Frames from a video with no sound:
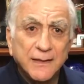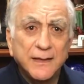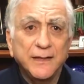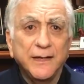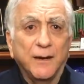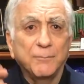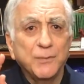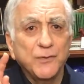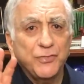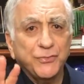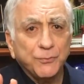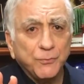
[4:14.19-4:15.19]
Number
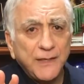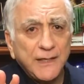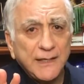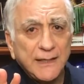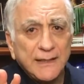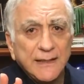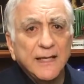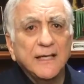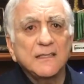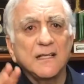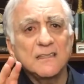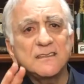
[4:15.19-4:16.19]
three,
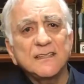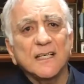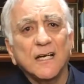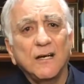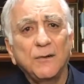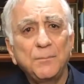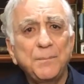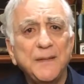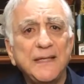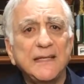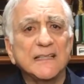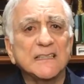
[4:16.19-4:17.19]
does the
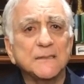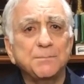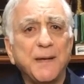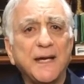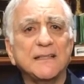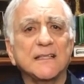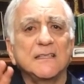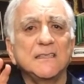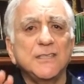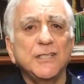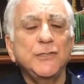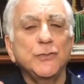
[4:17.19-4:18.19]
company expect
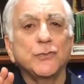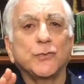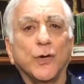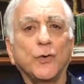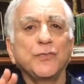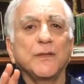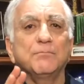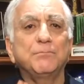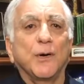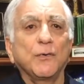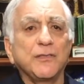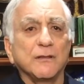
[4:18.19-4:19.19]
continued growth in
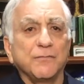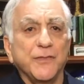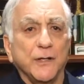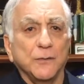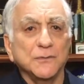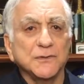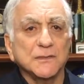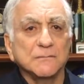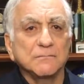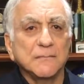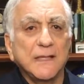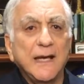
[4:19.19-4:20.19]
both of those?
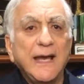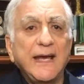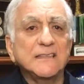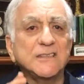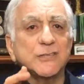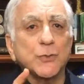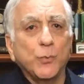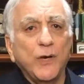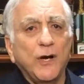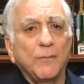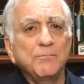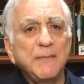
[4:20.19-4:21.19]
And
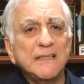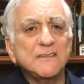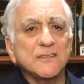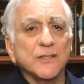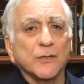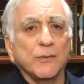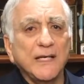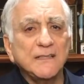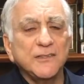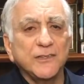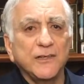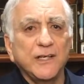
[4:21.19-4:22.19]
Square meets the
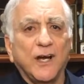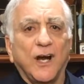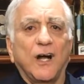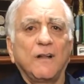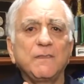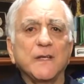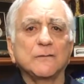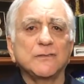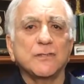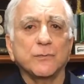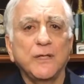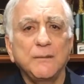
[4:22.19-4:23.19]
criteria on those
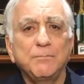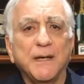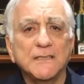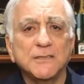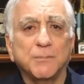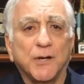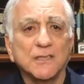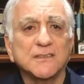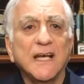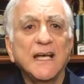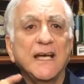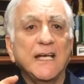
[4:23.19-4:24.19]
three benchmarks
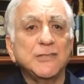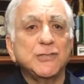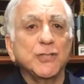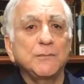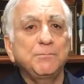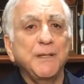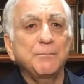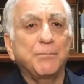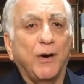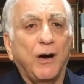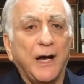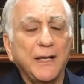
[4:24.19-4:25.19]
and should be
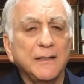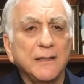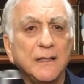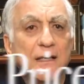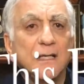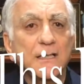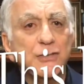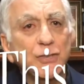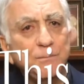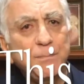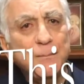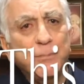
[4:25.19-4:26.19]
bought. It
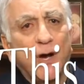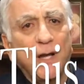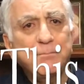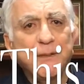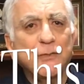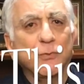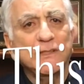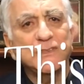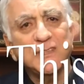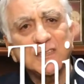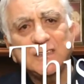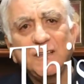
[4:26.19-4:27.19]
should be bought between
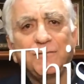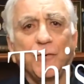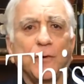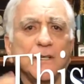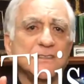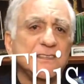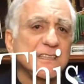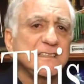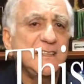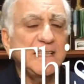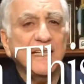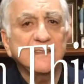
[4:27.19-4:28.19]
$64 and
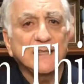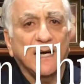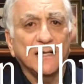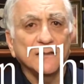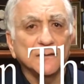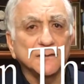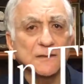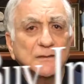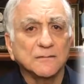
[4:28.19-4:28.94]
$68.